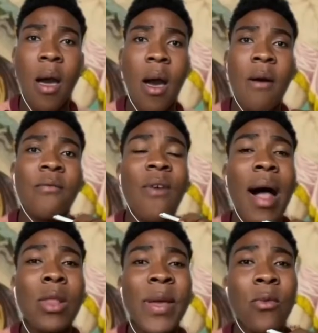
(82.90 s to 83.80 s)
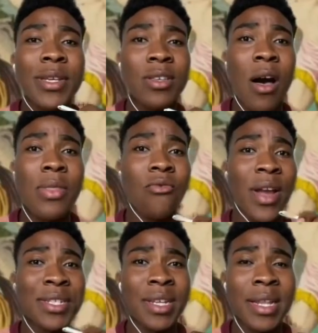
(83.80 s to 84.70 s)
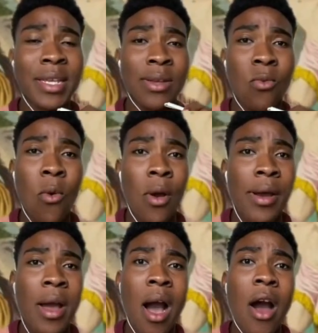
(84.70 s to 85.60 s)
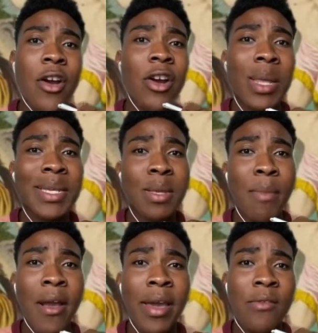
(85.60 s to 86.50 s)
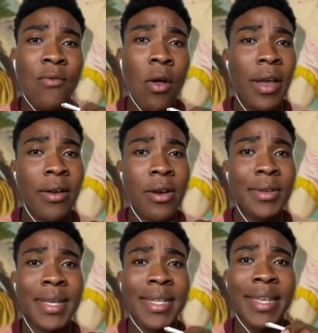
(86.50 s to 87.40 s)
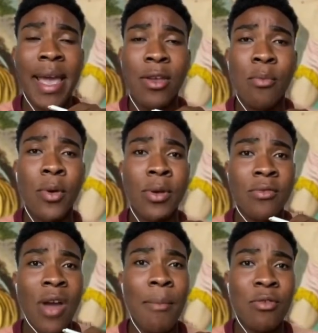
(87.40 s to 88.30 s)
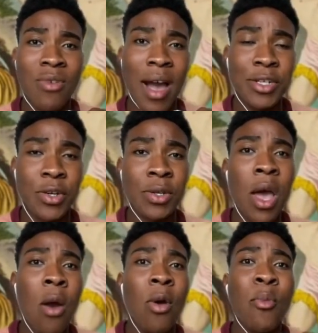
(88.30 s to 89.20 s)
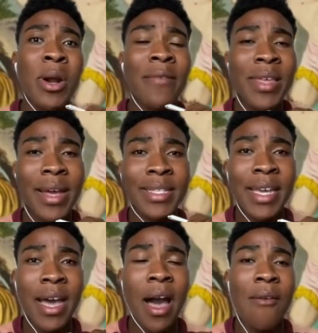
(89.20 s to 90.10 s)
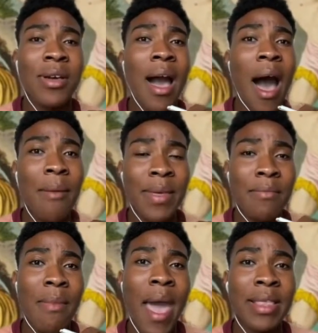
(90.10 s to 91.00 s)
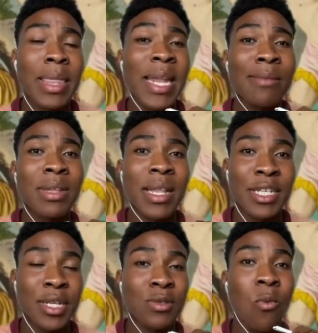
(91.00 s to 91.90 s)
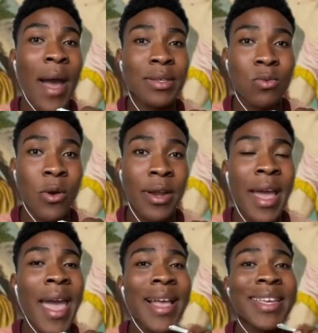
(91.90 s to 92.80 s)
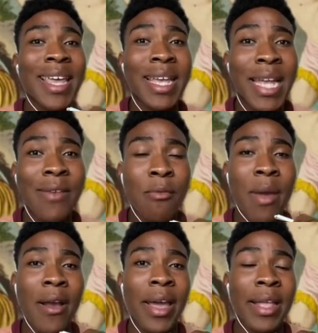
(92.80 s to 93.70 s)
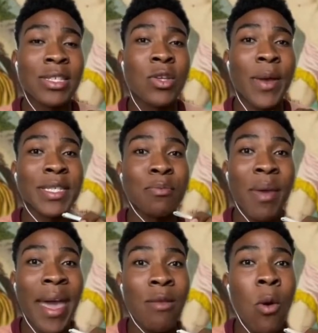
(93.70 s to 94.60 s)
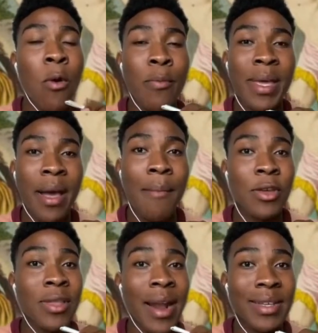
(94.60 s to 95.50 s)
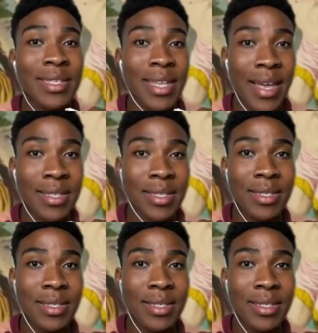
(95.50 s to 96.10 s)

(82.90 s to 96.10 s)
Following what is called the French and Indian War, our earliest American folk heroes like Daniel Boone and Robert Rogers were born out of the idea of common men leading militias westward and killing Native Americans to expand what would become the United States.